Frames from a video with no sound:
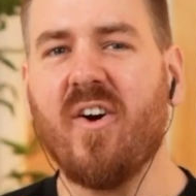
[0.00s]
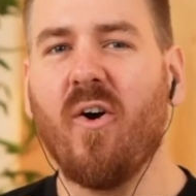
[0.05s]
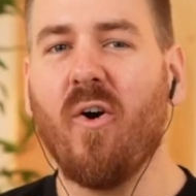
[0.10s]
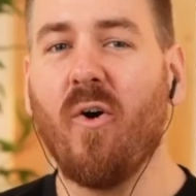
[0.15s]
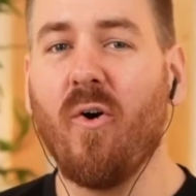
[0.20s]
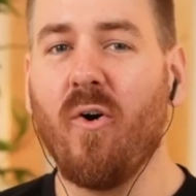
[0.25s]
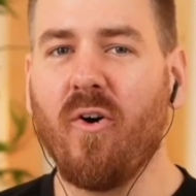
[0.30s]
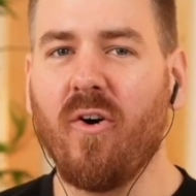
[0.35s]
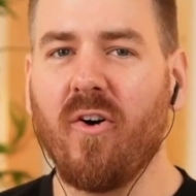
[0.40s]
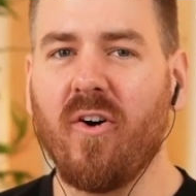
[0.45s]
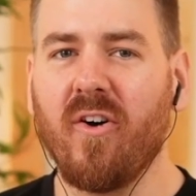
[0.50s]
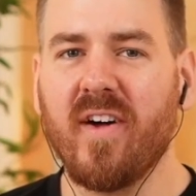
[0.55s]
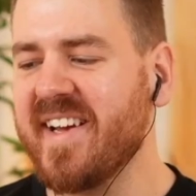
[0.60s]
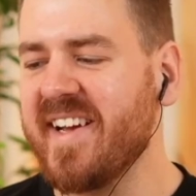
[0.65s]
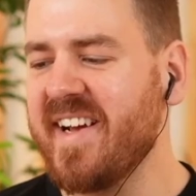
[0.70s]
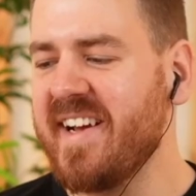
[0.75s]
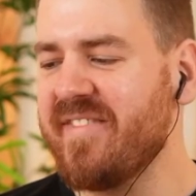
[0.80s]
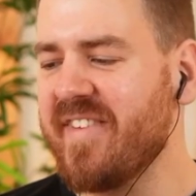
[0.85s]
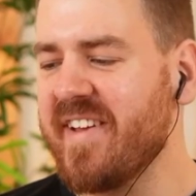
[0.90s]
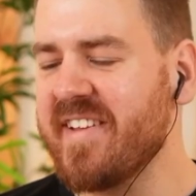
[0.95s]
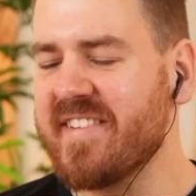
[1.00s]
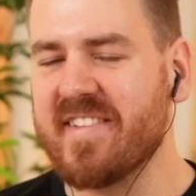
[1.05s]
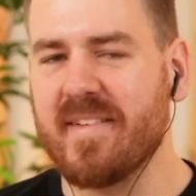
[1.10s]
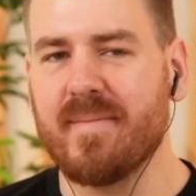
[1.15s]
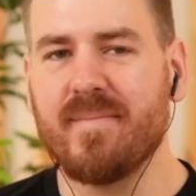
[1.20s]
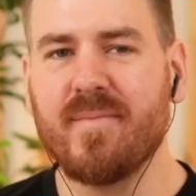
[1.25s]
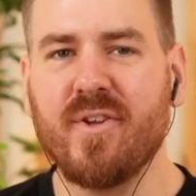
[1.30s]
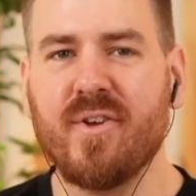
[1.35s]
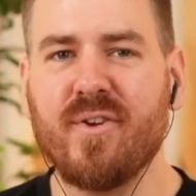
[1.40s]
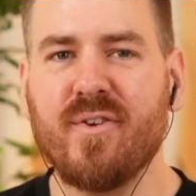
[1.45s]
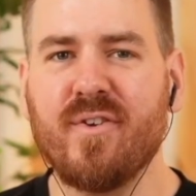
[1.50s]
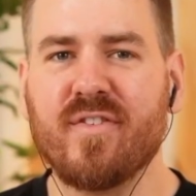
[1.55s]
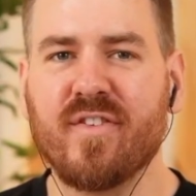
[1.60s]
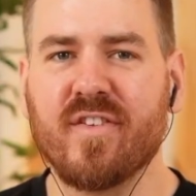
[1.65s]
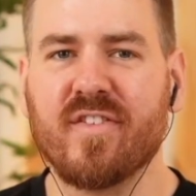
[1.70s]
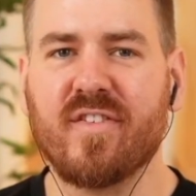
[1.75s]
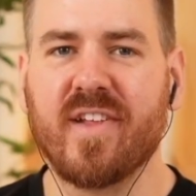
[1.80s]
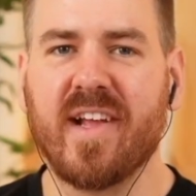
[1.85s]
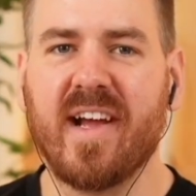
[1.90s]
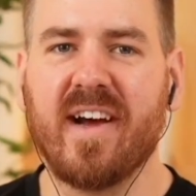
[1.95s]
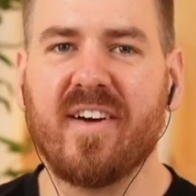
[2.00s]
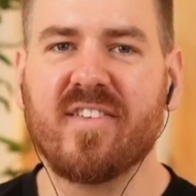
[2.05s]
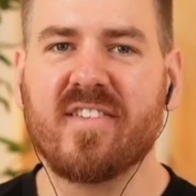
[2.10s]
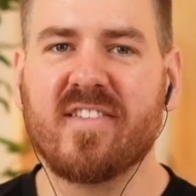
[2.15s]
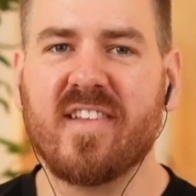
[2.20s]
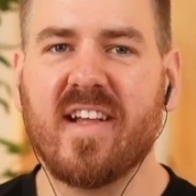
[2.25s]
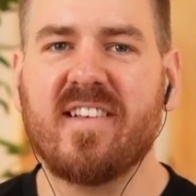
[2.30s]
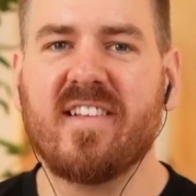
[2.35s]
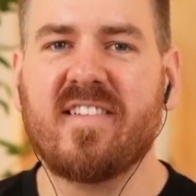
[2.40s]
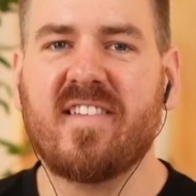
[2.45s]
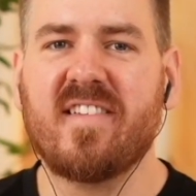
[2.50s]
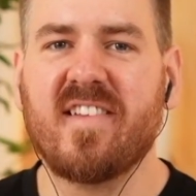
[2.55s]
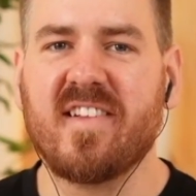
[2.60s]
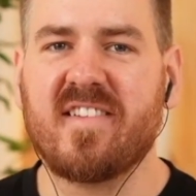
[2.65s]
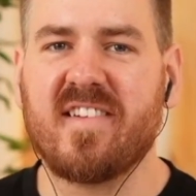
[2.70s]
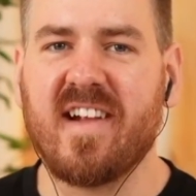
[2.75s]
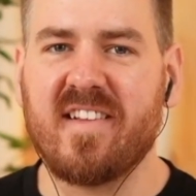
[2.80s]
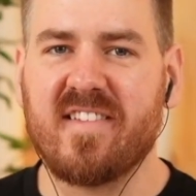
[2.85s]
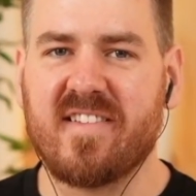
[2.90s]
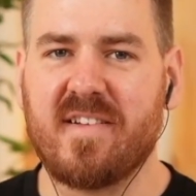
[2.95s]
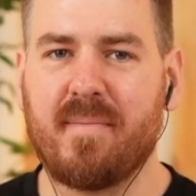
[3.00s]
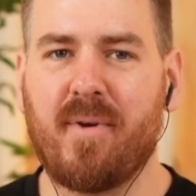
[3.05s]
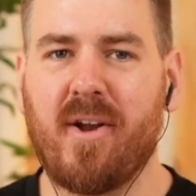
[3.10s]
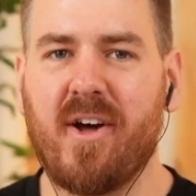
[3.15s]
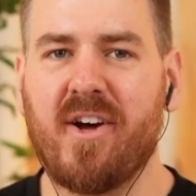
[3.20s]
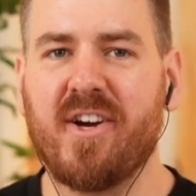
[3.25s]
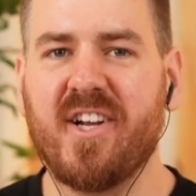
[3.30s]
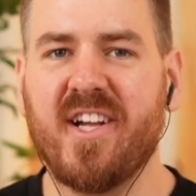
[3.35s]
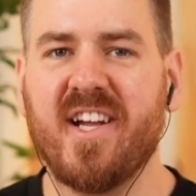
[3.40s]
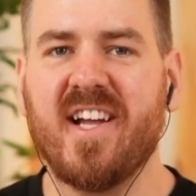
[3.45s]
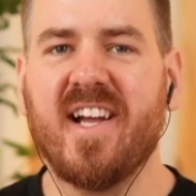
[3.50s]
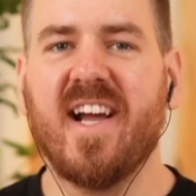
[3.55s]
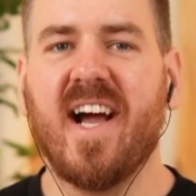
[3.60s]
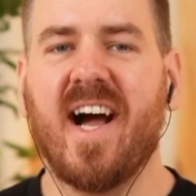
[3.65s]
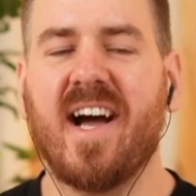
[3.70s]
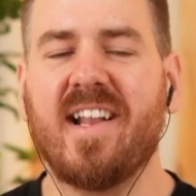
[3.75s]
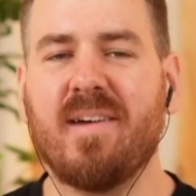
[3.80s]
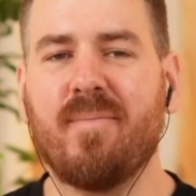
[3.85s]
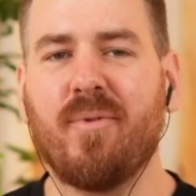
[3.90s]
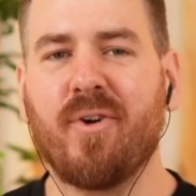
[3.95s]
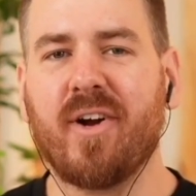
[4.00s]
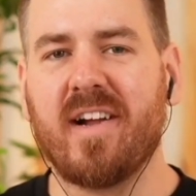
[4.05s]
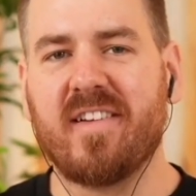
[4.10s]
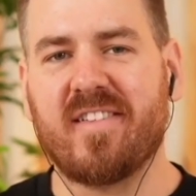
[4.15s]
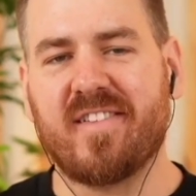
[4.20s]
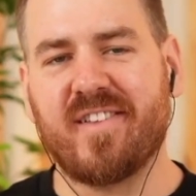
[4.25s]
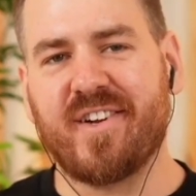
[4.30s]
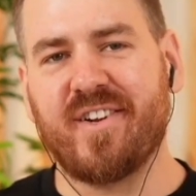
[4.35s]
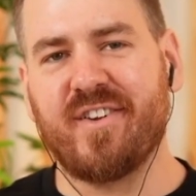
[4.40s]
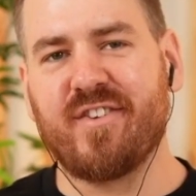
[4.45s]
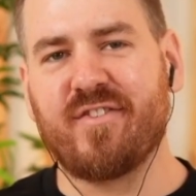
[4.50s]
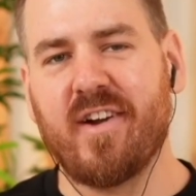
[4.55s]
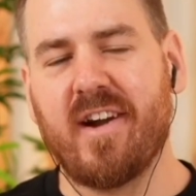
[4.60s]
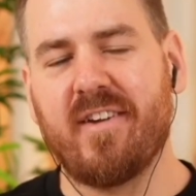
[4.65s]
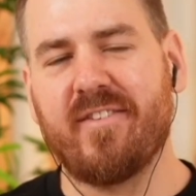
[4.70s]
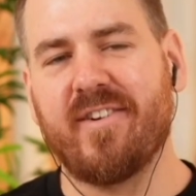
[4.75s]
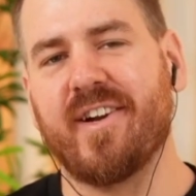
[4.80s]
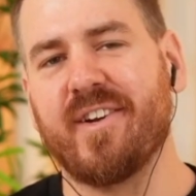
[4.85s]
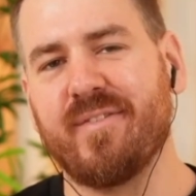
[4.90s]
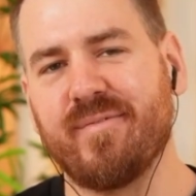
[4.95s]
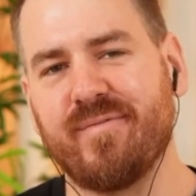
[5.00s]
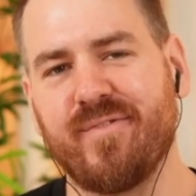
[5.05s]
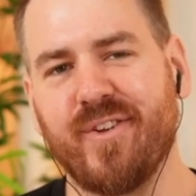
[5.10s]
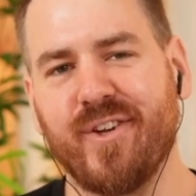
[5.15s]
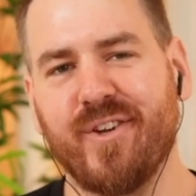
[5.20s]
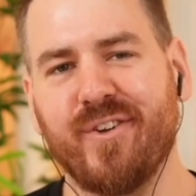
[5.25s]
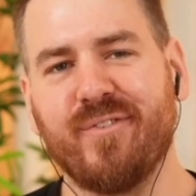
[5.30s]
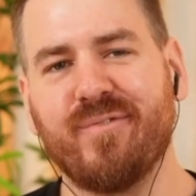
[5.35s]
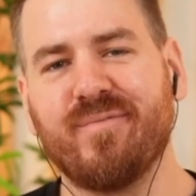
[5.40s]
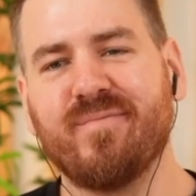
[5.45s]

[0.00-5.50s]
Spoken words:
or if there's some news or something else, then this is your chance to plug, and then we'll get to the contrarian view.